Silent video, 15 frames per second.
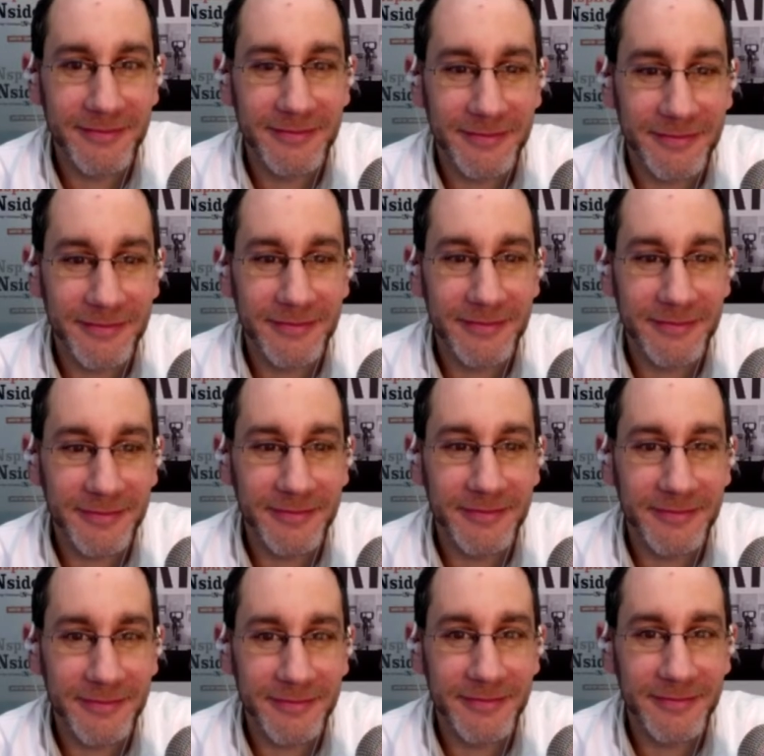
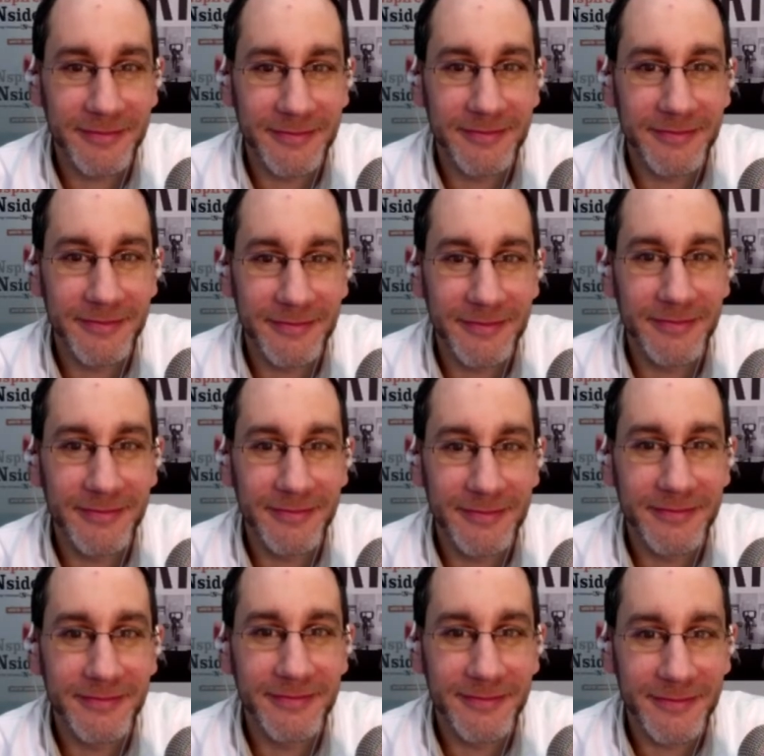
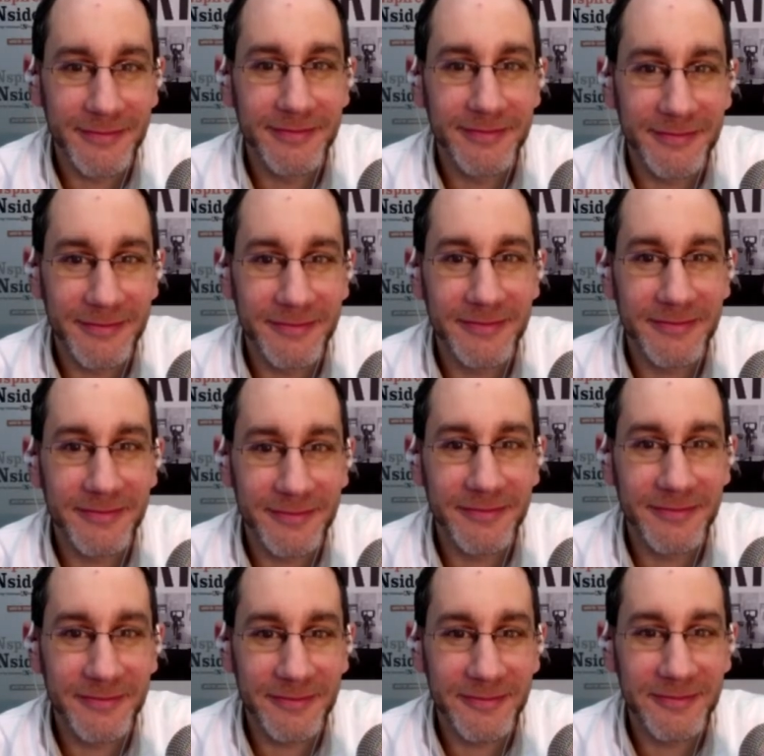
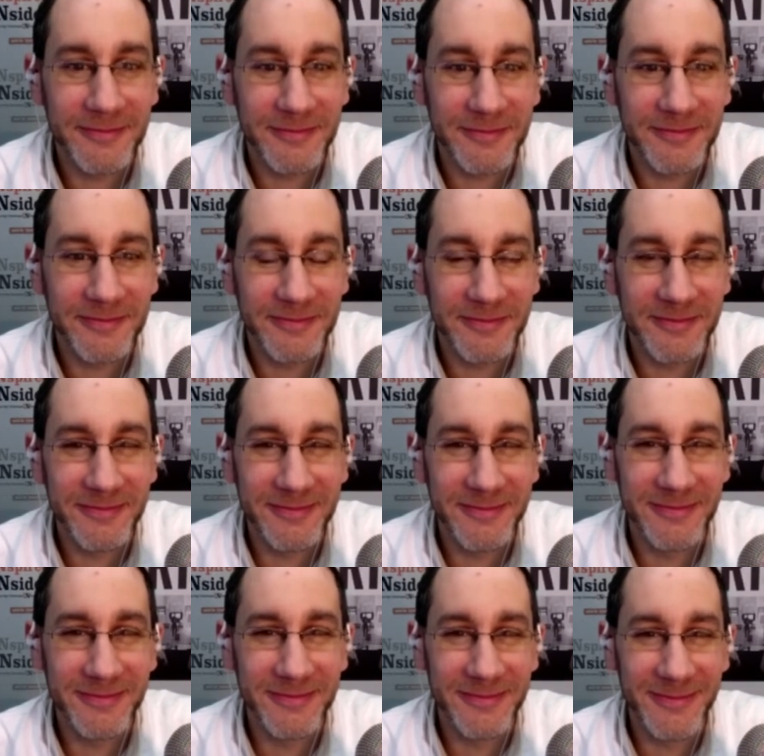
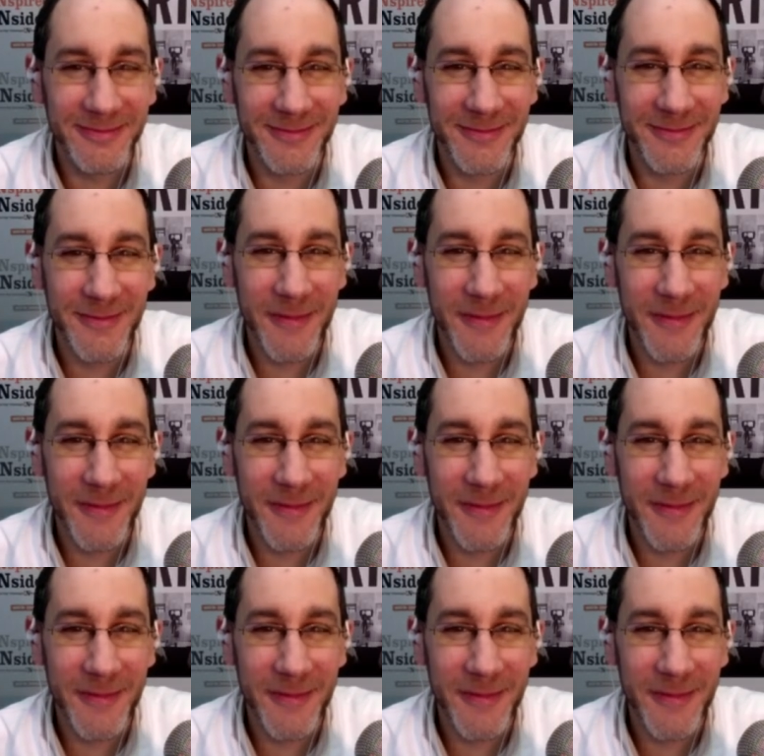This person isn't speaking.